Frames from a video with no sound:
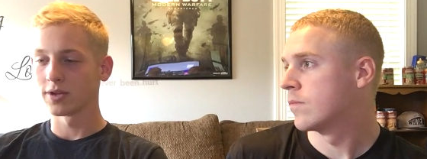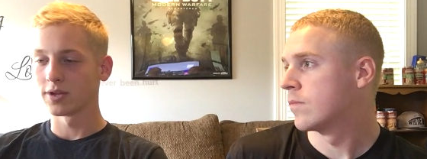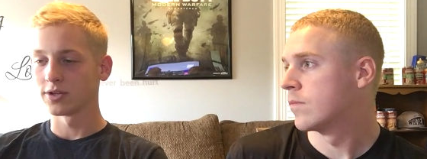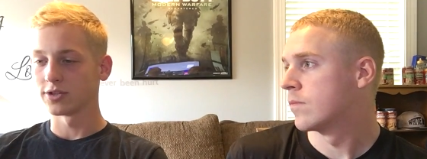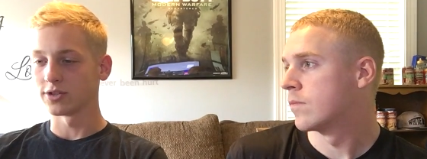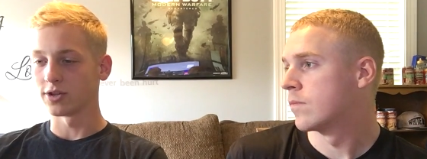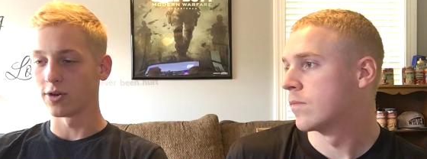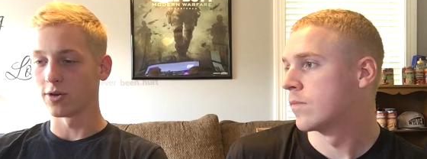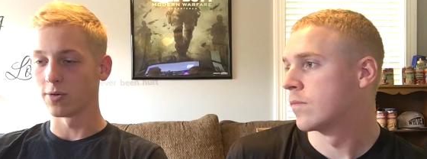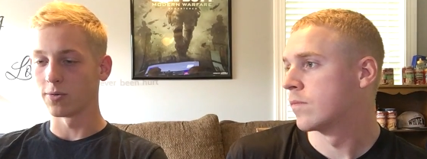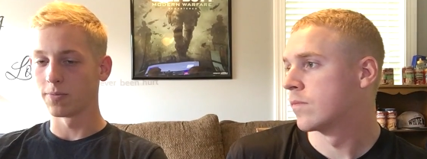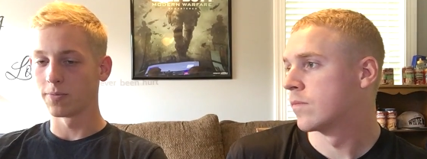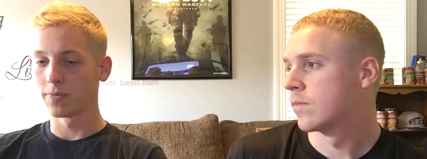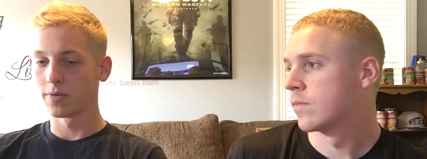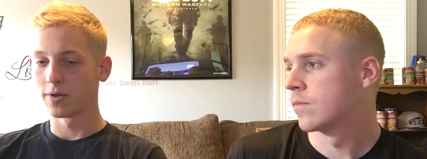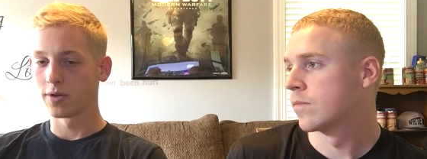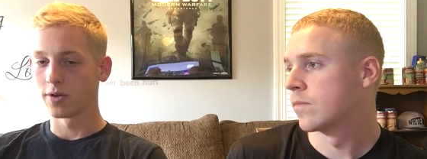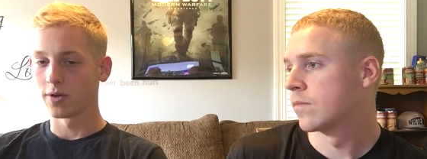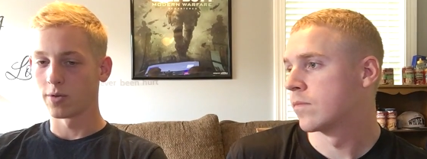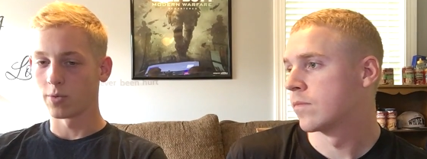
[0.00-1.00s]
Speaker 1: so
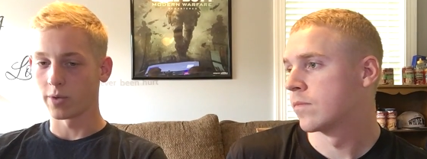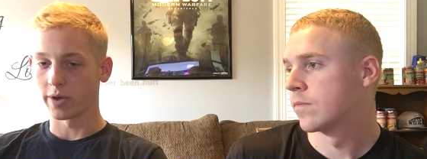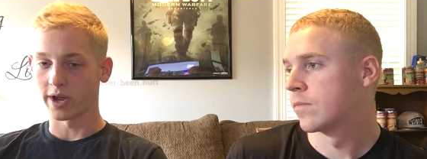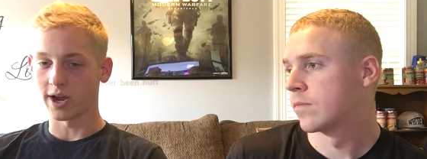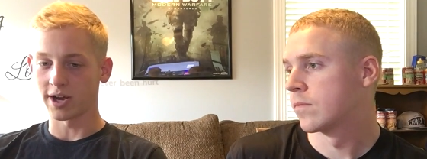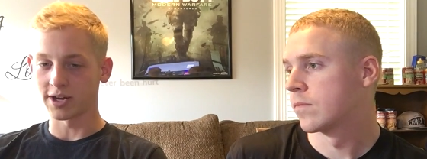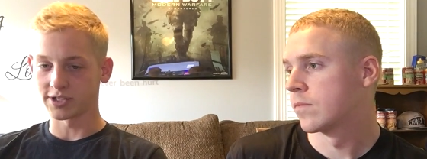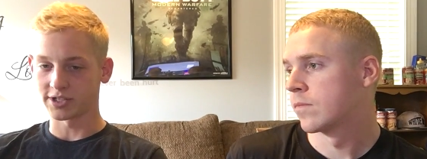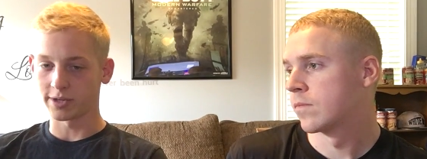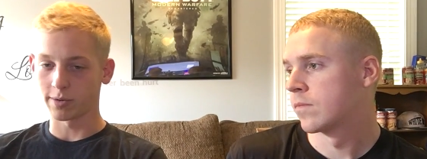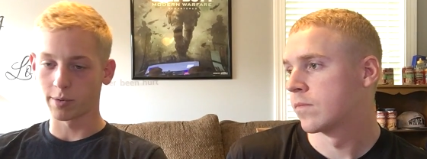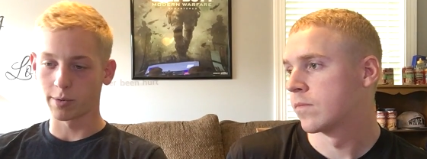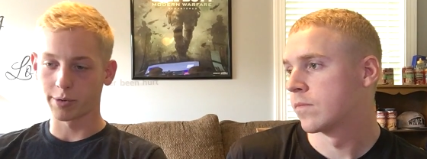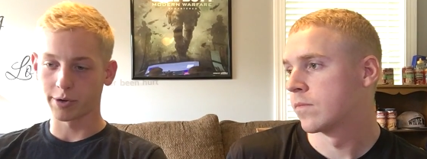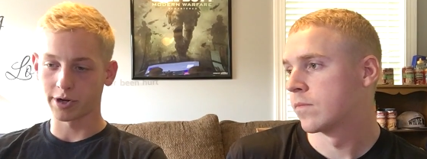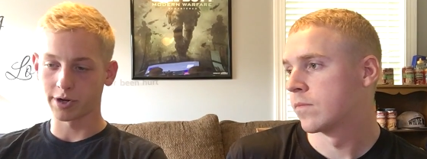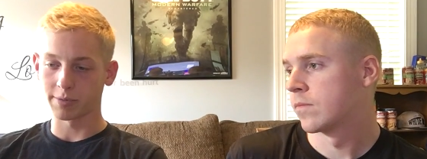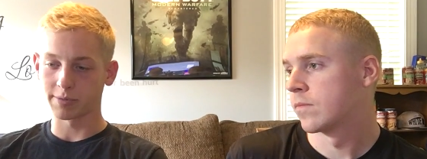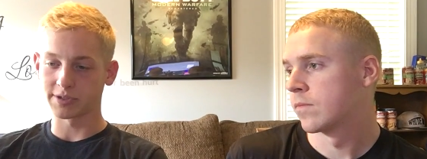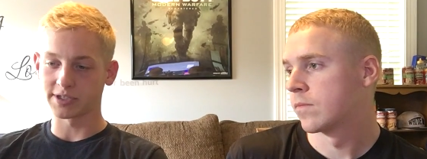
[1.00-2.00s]
we got to see where we were
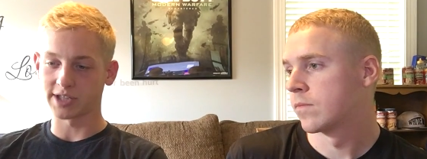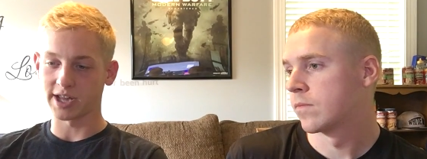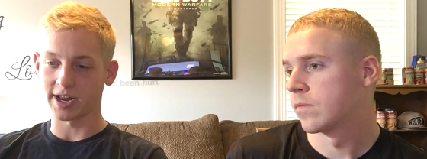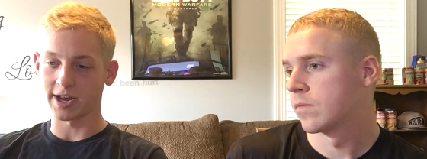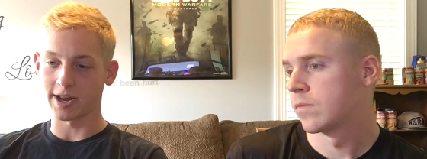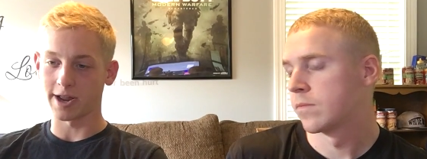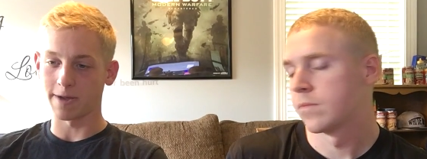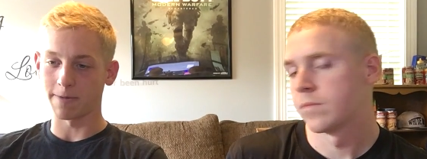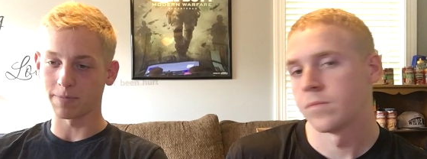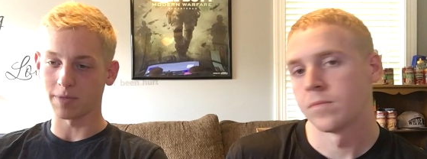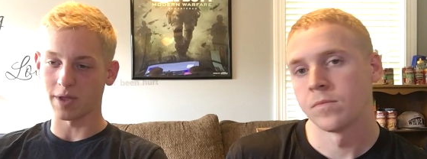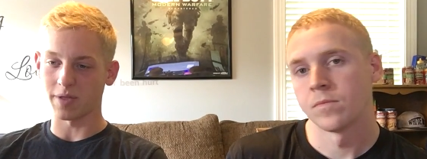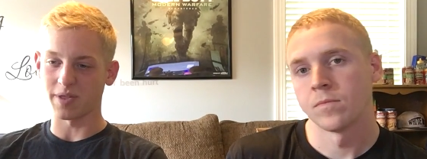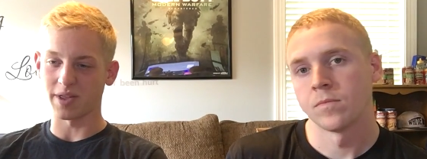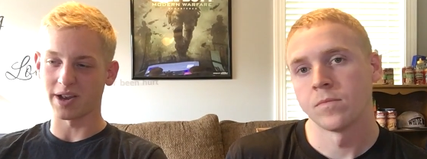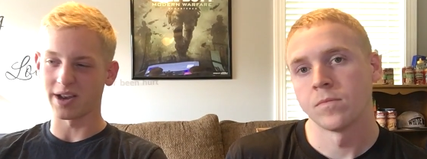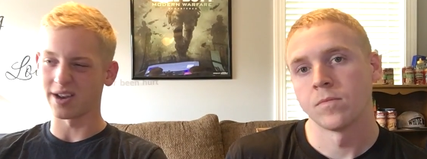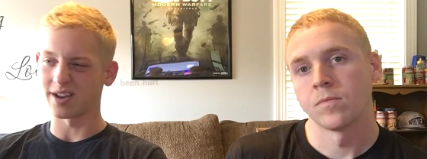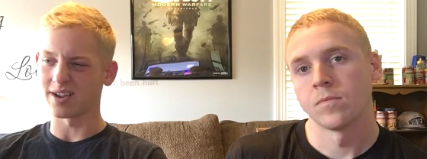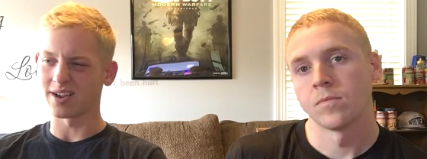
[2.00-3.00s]
gonna be staying at, and
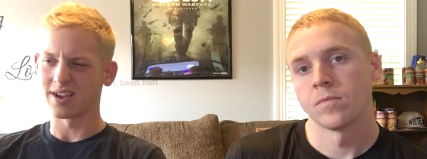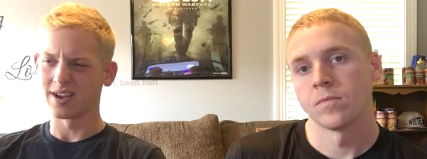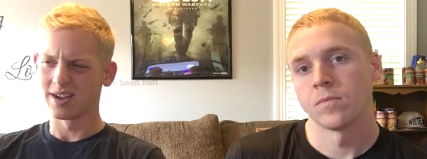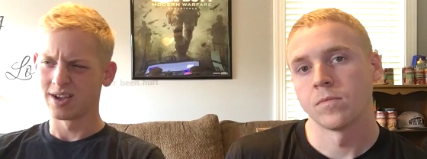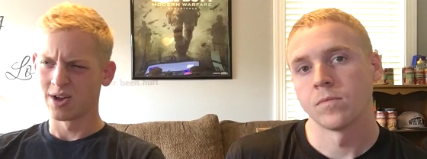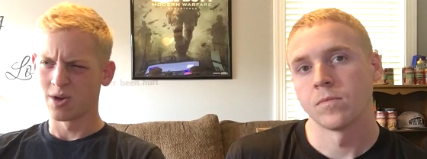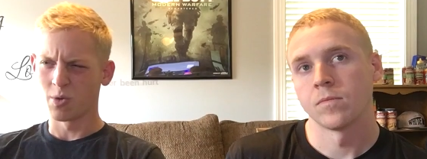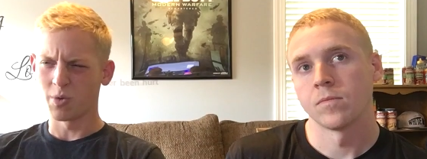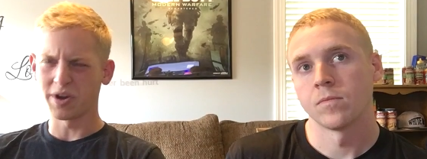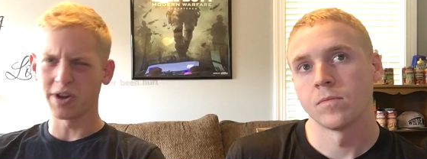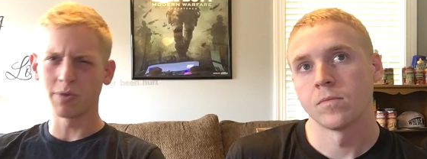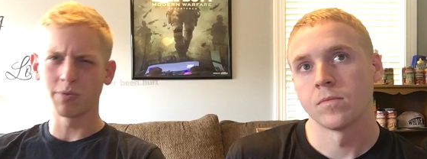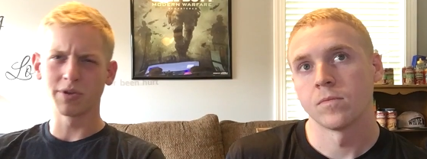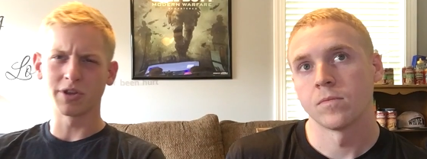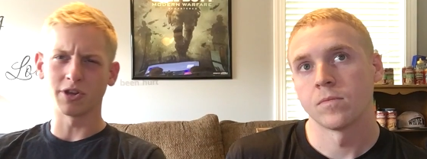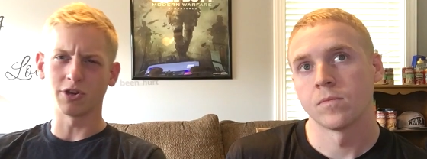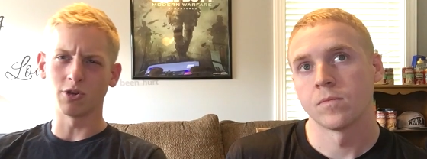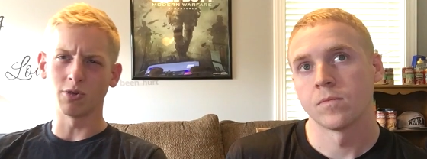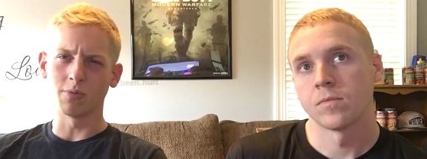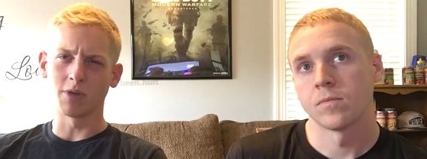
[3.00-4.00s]
then we didn't
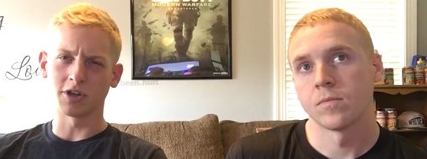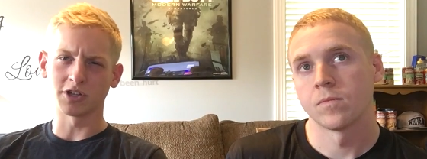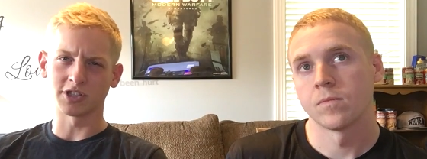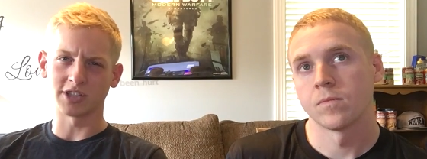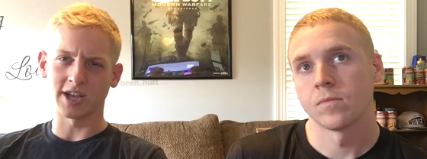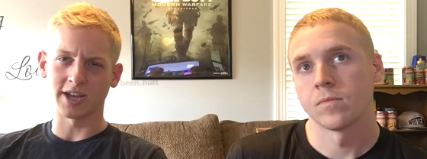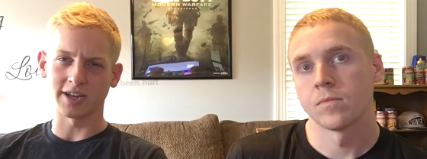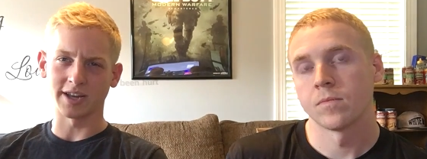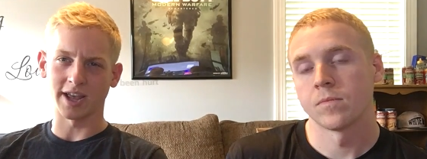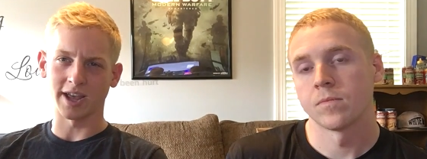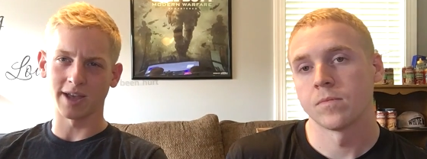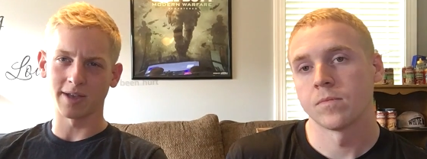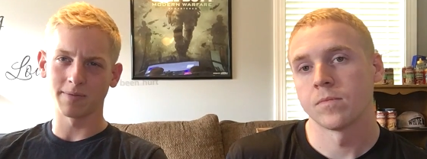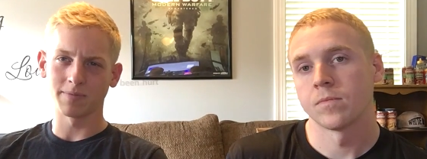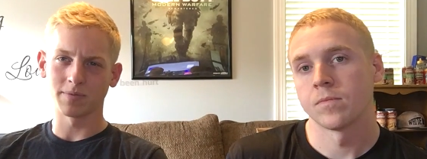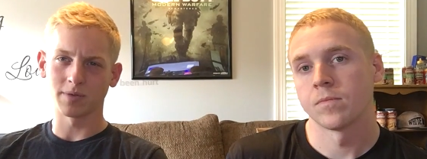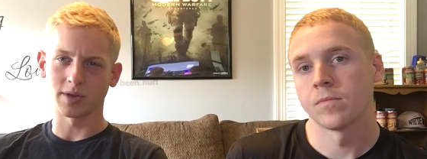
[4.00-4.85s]
really do much that day.